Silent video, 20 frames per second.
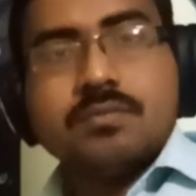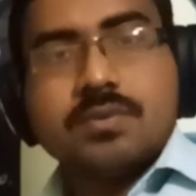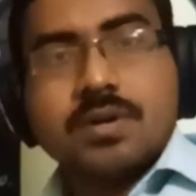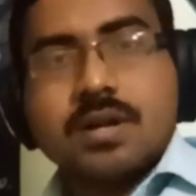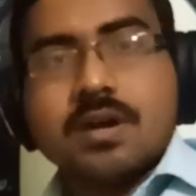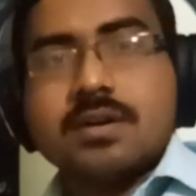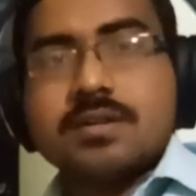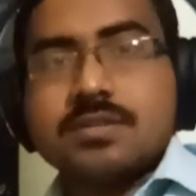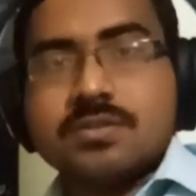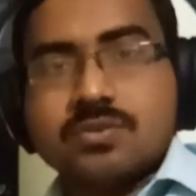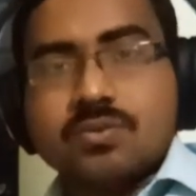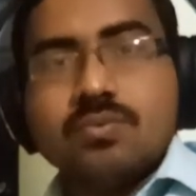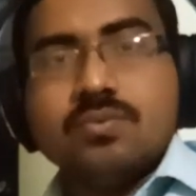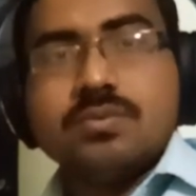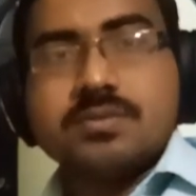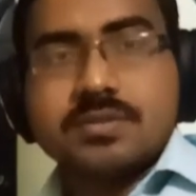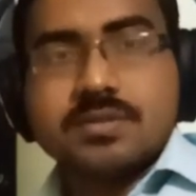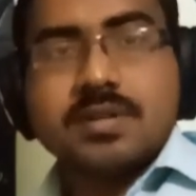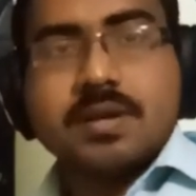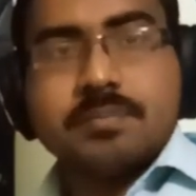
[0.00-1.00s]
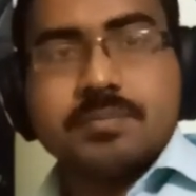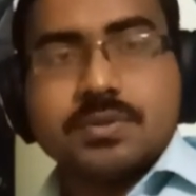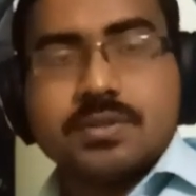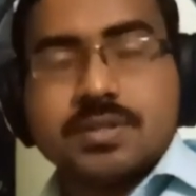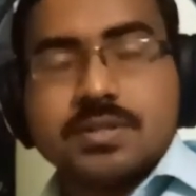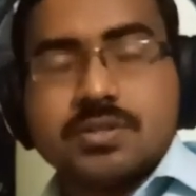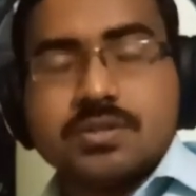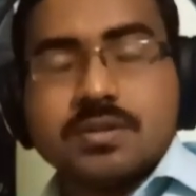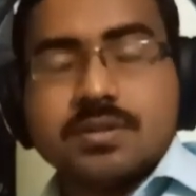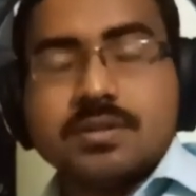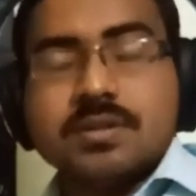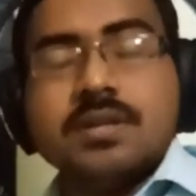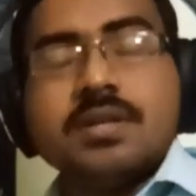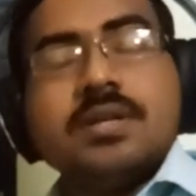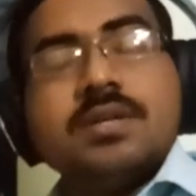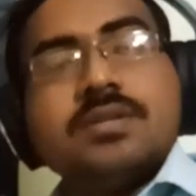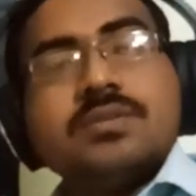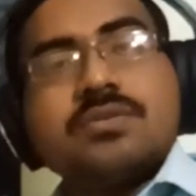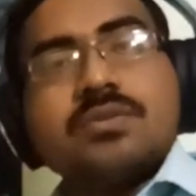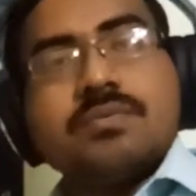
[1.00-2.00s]
for our school's reputation.
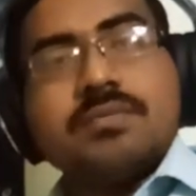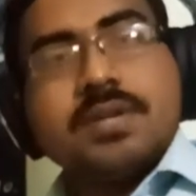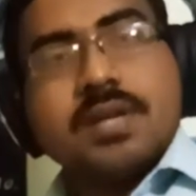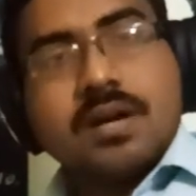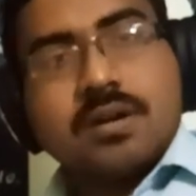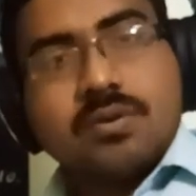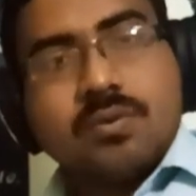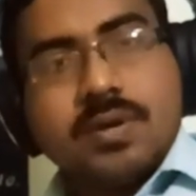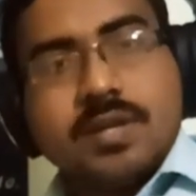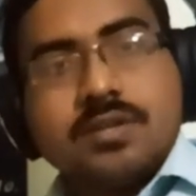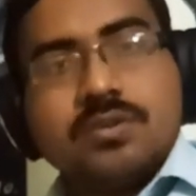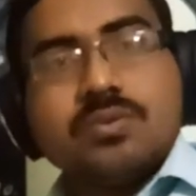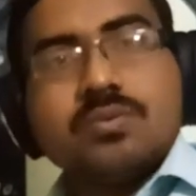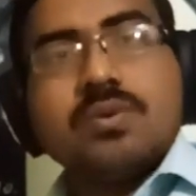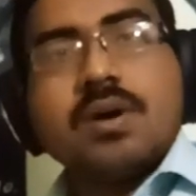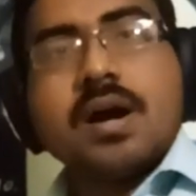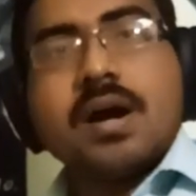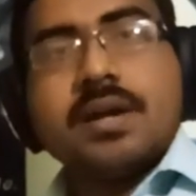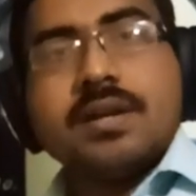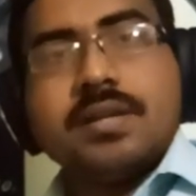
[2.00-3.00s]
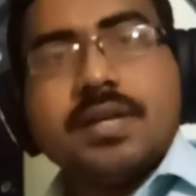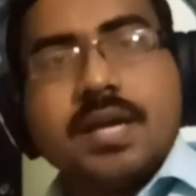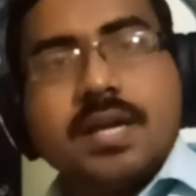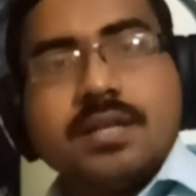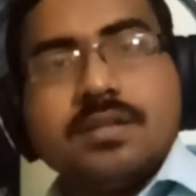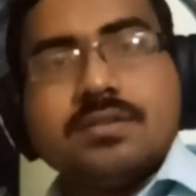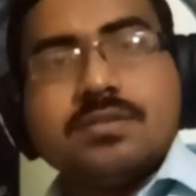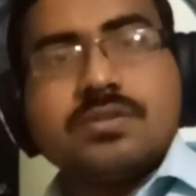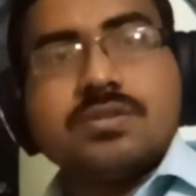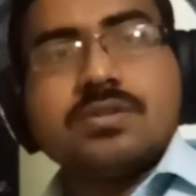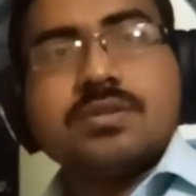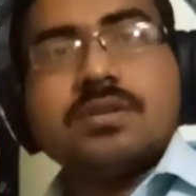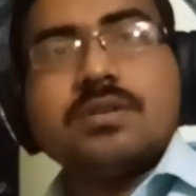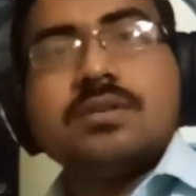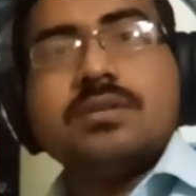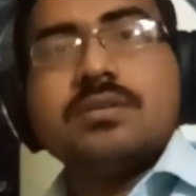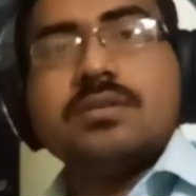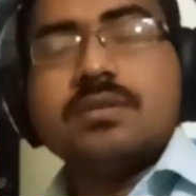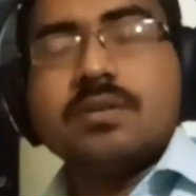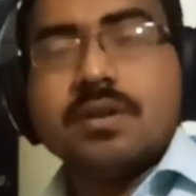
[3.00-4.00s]
So we are going to arrange
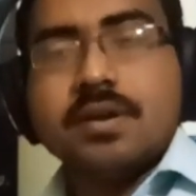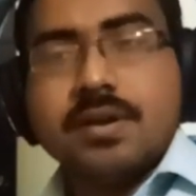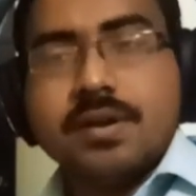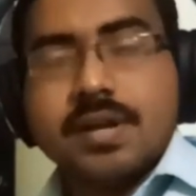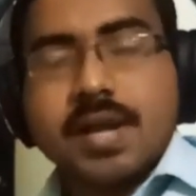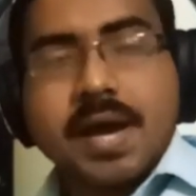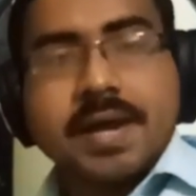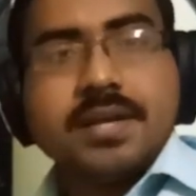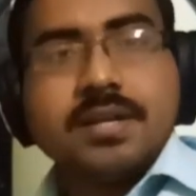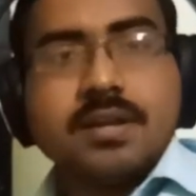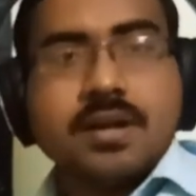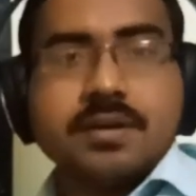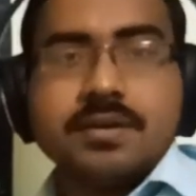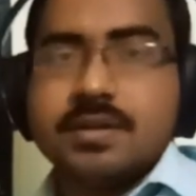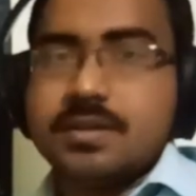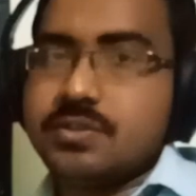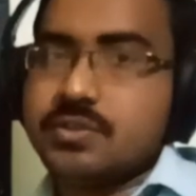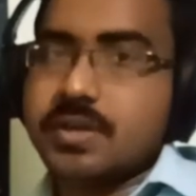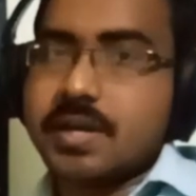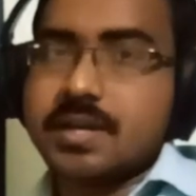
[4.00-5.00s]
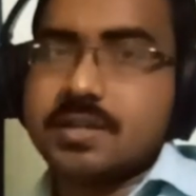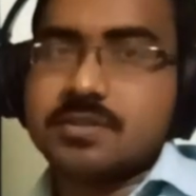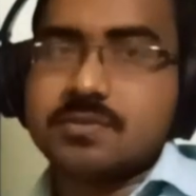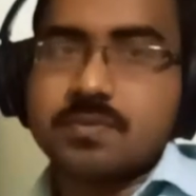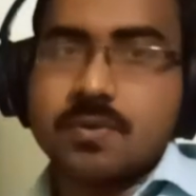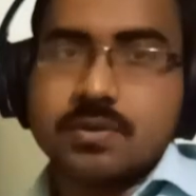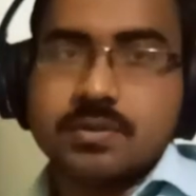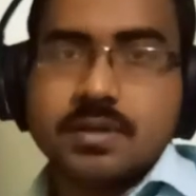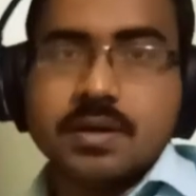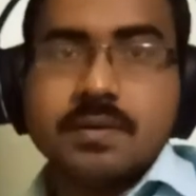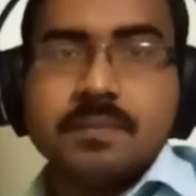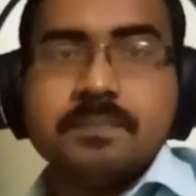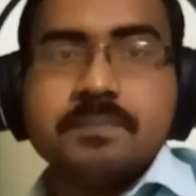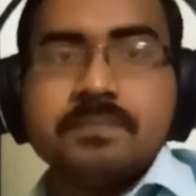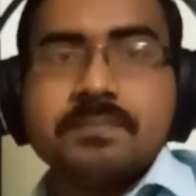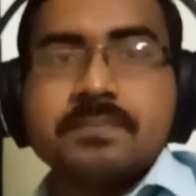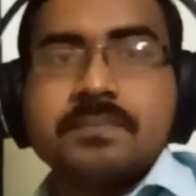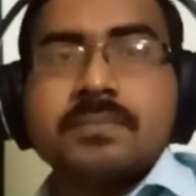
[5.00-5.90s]
900 chairs for the